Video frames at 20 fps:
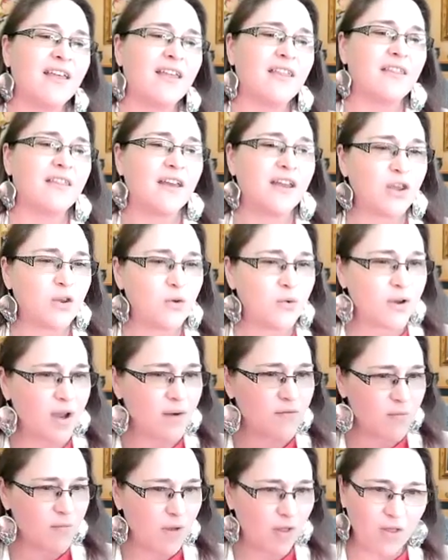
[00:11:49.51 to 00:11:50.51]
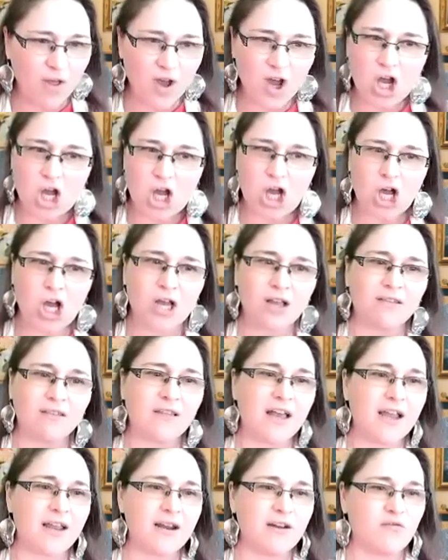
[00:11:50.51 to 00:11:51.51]
that you come from a long
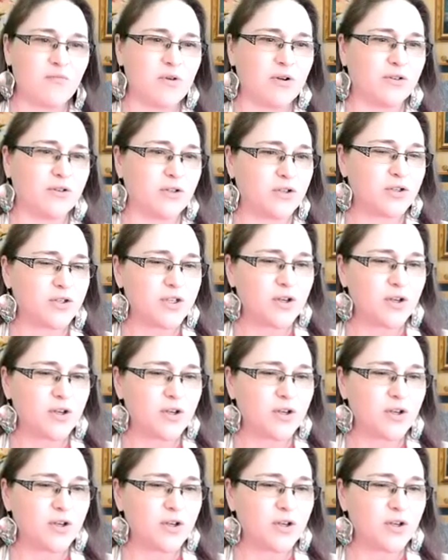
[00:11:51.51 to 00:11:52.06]
line of builders.